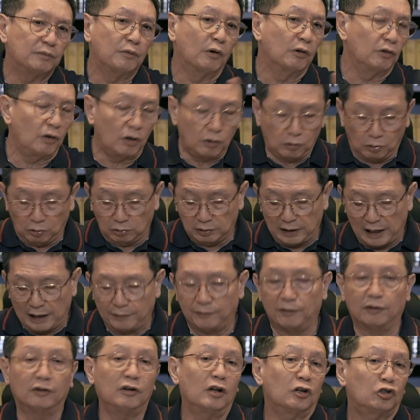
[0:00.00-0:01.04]
will not go there,
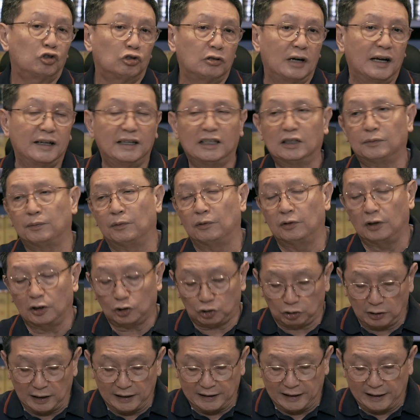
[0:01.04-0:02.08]
will not try this, will not
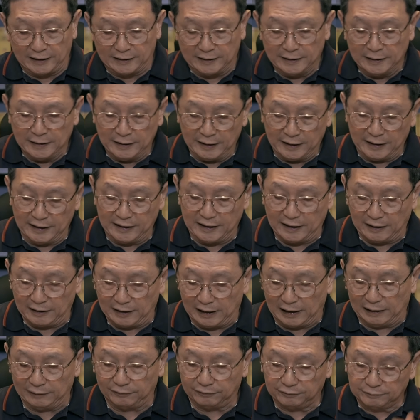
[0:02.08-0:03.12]
try that in their
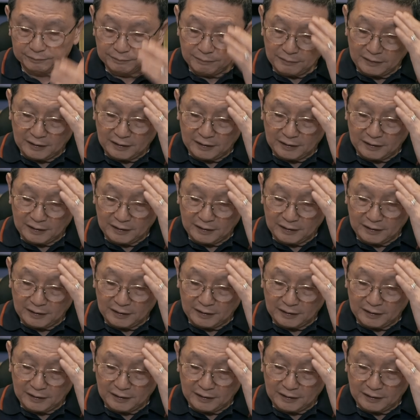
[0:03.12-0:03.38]
life.